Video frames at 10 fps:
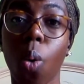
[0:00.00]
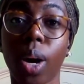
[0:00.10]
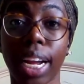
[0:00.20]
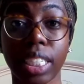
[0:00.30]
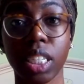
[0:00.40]

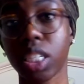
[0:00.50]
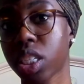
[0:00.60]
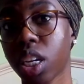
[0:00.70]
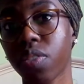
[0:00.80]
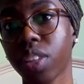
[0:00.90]
What I did to
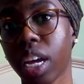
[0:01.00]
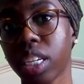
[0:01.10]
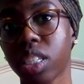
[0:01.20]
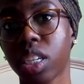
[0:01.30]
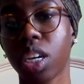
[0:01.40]
study for the
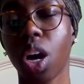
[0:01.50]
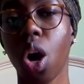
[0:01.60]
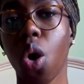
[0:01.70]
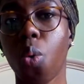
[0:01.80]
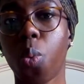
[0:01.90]
HESI
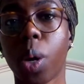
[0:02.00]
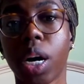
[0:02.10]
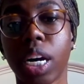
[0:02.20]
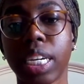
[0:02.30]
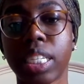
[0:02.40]

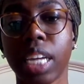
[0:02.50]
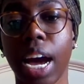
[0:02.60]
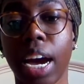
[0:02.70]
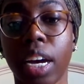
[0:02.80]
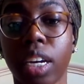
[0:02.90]
was
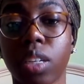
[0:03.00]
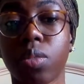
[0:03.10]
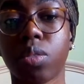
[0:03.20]
I